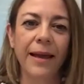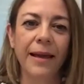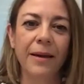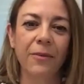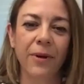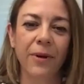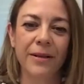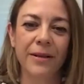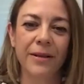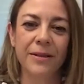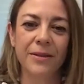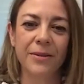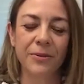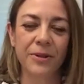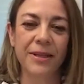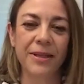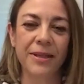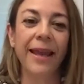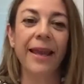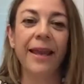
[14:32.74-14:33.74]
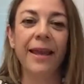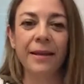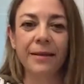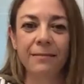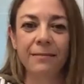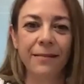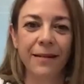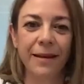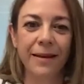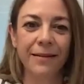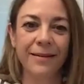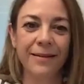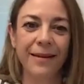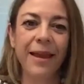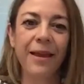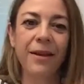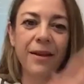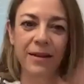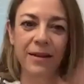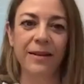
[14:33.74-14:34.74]
What is
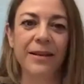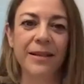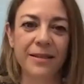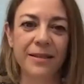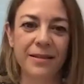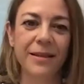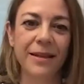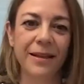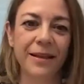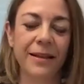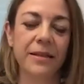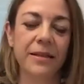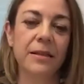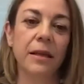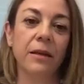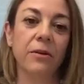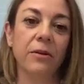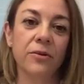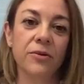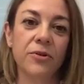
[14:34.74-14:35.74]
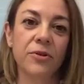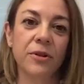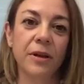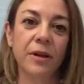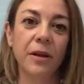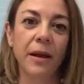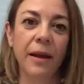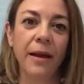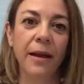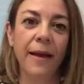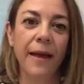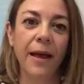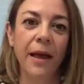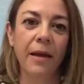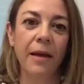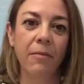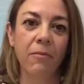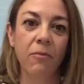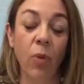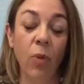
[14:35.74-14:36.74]
intake in this industry,
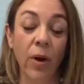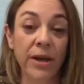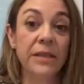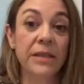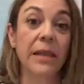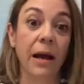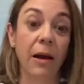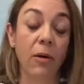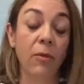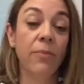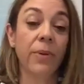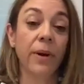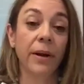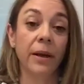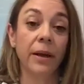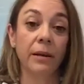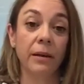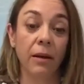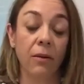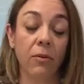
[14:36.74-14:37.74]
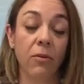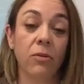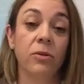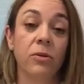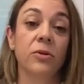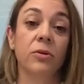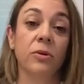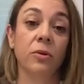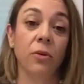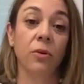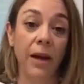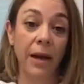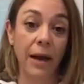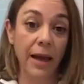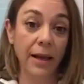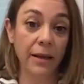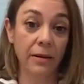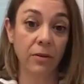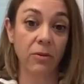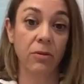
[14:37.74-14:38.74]
and what is the company, the culture? Do I
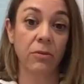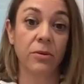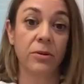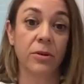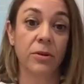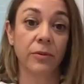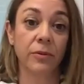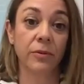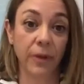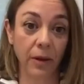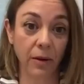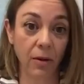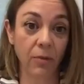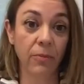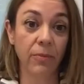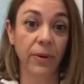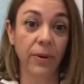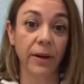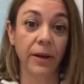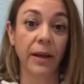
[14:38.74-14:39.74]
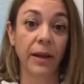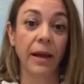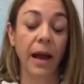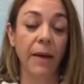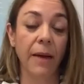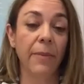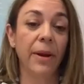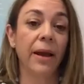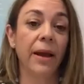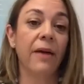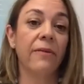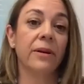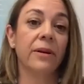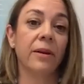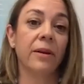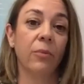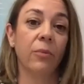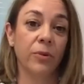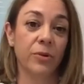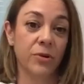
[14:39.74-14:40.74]
like the culture of the company? Am I having
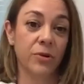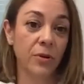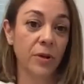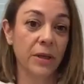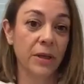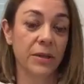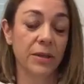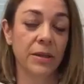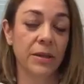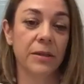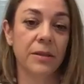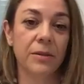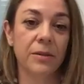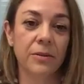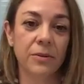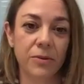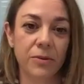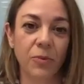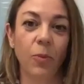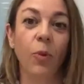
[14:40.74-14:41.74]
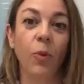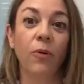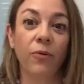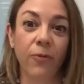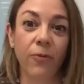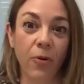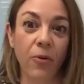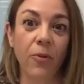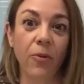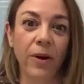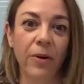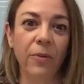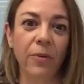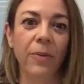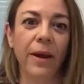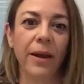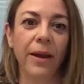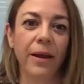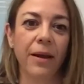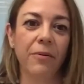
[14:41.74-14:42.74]
the opportunities to move forward on
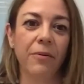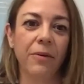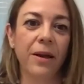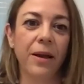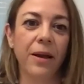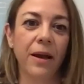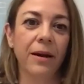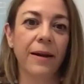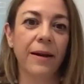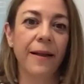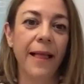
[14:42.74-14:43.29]
my career?